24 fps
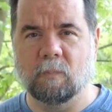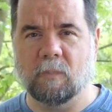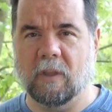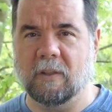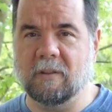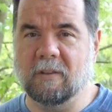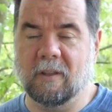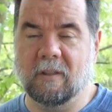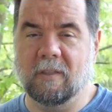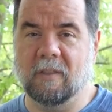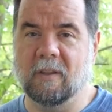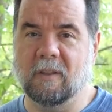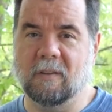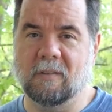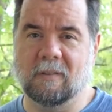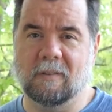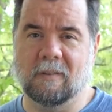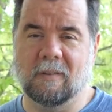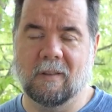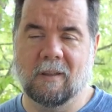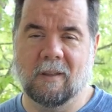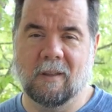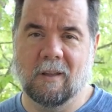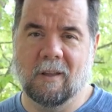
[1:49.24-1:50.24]
and did
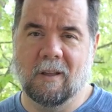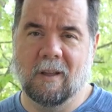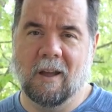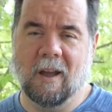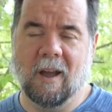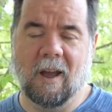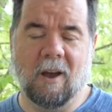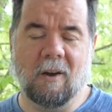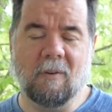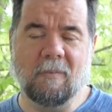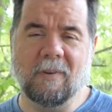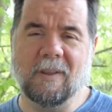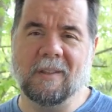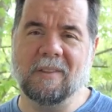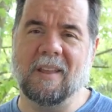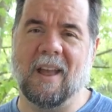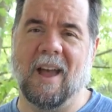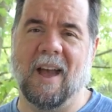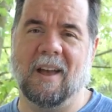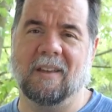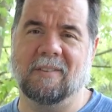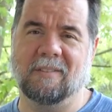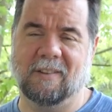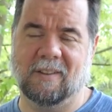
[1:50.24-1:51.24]
this. How
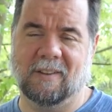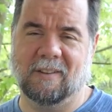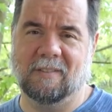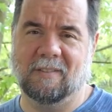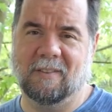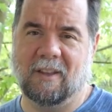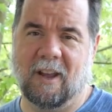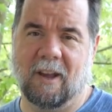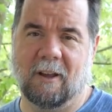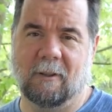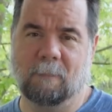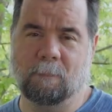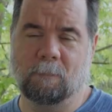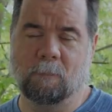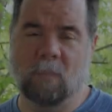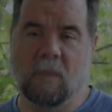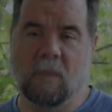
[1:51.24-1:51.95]
fantastic is that?